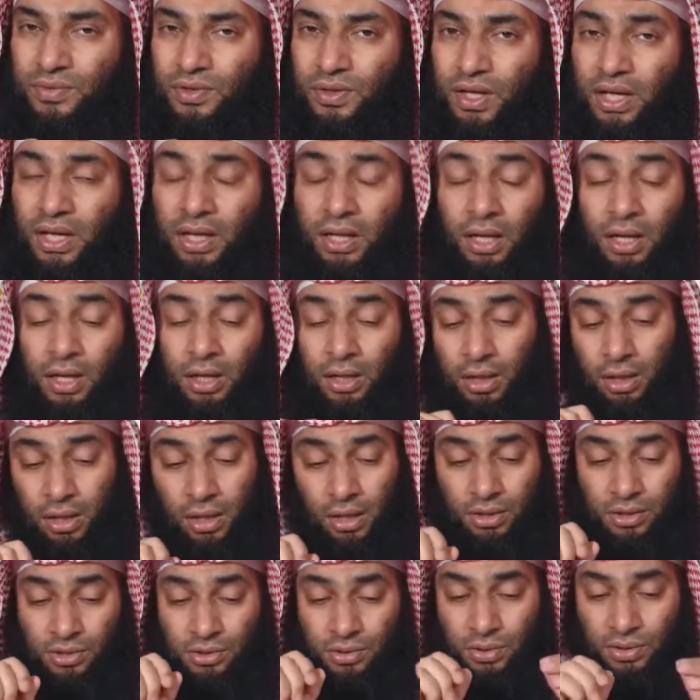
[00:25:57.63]
Okay,
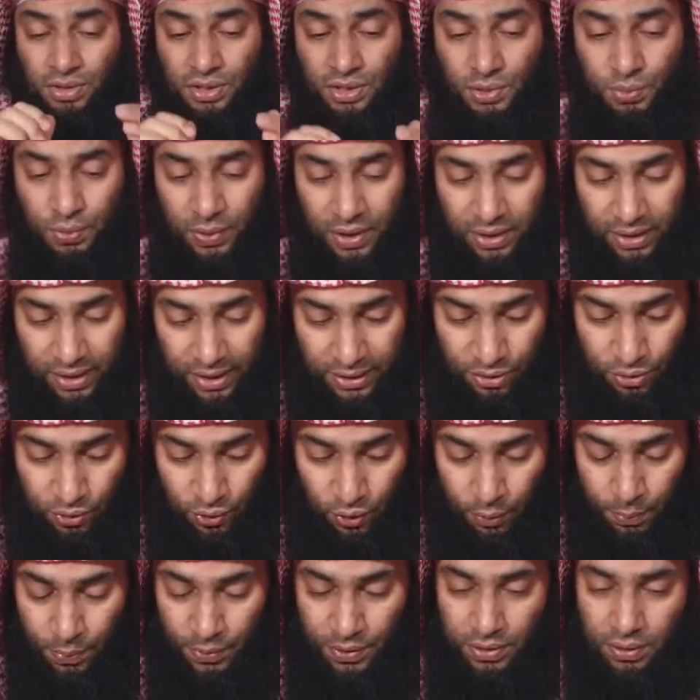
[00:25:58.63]
it is not his way that
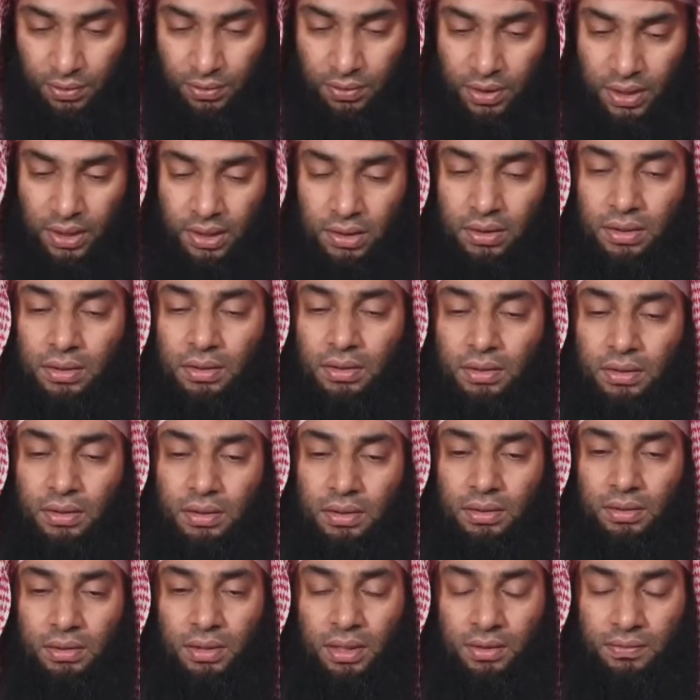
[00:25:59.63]
you open the Quran.
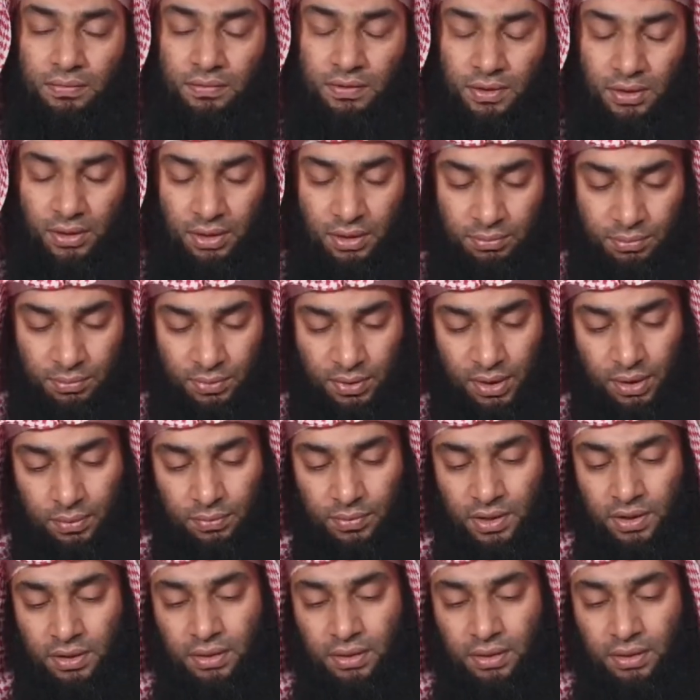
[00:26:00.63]
Alif lam mim.